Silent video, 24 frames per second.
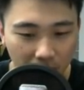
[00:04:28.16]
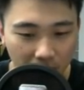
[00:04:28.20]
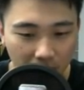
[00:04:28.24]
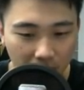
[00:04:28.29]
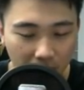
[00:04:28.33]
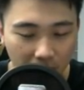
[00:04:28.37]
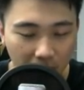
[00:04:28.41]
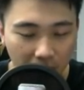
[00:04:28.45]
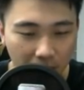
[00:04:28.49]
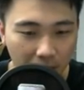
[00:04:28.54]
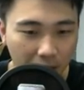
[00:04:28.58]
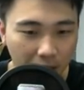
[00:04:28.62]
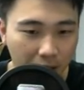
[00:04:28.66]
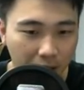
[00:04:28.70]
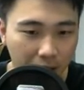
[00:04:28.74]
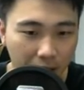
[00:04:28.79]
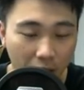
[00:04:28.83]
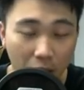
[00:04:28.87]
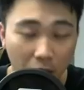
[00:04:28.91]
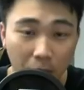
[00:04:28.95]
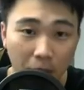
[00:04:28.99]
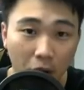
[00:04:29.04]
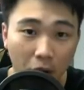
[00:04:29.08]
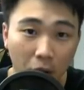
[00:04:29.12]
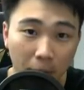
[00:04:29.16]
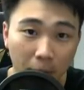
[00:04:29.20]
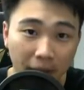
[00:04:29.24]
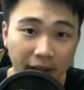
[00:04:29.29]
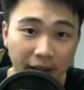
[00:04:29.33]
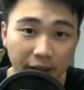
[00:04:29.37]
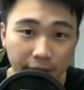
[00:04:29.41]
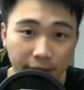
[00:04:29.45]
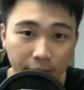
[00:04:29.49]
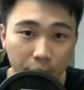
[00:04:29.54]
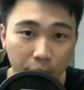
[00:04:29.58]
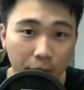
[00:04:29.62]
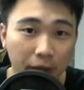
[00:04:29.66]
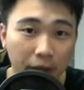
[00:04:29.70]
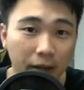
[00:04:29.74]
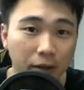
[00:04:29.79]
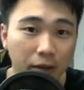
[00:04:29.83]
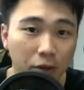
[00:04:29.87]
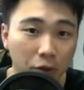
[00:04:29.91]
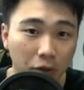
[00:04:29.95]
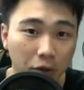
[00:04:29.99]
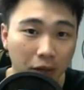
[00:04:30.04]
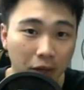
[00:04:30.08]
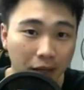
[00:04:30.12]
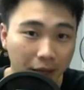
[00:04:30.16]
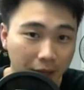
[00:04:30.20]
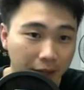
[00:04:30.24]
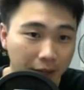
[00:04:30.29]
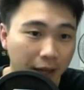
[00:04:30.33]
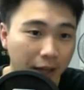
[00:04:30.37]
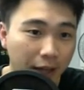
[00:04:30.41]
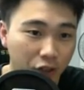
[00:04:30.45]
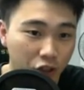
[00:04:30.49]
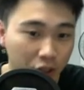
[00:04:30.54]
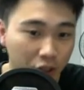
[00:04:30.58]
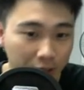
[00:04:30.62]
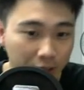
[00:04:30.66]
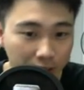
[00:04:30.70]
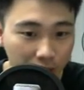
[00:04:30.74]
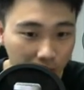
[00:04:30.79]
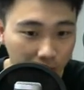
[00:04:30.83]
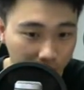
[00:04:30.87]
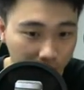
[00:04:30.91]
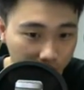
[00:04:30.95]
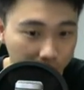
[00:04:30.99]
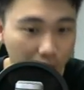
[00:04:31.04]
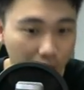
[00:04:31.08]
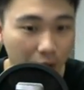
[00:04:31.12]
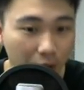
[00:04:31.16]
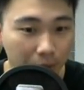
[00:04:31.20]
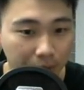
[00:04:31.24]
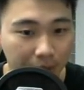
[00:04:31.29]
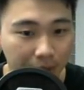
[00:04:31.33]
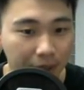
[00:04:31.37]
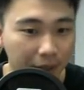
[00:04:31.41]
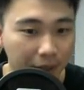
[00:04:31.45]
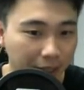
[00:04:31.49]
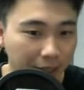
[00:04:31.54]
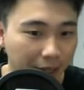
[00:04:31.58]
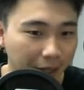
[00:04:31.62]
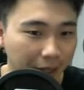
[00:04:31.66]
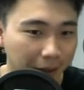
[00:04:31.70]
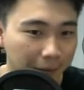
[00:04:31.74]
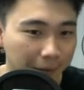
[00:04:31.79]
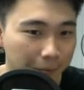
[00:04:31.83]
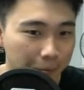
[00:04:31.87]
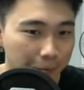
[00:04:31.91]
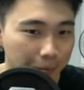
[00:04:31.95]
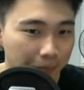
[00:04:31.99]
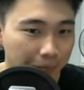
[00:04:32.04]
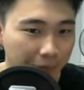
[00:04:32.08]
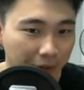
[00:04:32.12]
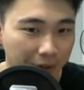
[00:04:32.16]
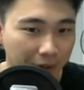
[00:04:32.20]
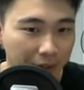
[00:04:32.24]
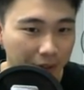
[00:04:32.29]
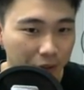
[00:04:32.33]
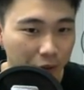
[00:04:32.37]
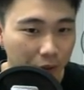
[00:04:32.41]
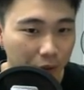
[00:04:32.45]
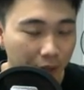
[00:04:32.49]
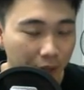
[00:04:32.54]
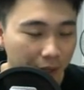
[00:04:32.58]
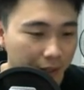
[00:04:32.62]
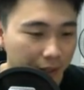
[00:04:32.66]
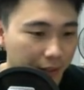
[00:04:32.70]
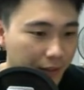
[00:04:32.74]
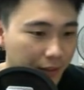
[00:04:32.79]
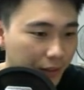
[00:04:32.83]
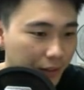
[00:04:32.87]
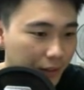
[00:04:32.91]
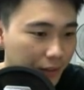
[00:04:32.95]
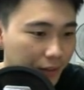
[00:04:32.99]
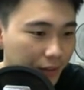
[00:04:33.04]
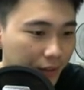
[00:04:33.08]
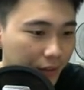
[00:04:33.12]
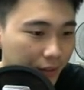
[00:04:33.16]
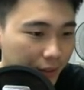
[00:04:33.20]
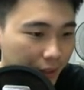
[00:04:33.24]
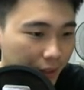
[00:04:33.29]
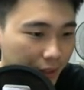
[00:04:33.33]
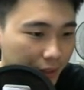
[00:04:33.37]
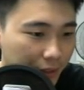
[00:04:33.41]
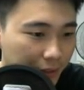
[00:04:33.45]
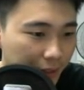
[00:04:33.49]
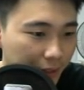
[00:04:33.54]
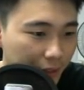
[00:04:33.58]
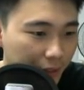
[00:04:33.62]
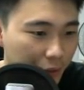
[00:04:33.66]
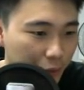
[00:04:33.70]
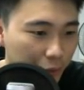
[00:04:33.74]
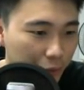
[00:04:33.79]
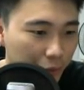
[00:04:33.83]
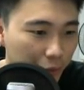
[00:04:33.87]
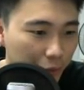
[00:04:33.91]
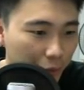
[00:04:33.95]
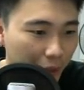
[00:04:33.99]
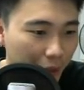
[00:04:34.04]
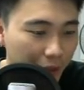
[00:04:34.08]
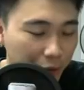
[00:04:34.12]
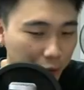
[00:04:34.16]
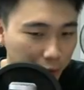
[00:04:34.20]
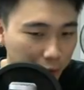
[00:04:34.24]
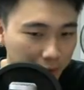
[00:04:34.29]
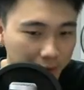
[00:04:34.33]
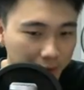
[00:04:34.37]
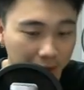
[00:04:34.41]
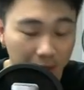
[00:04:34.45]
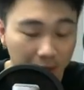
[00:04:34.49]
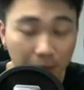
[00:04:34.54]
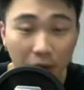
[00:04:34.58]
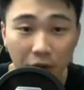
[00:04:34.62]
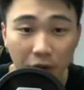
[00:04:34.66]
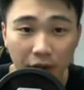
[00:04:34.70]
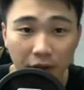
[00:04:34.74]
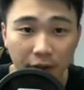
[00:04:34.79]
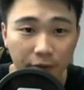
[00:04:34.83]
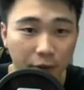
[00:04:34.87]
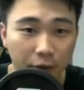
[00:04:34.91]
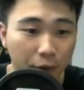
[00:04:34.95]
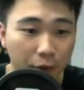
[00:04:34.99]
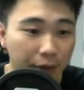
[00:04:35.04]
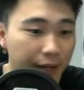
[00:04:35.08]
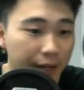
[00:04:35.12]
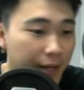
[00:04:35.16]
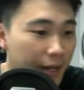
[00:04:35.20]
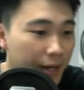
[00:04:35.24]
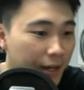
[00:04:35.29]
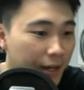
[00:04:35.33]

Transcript: on my giveaway, you can actually still obtain the card, right? So that's one good thing about giveaway.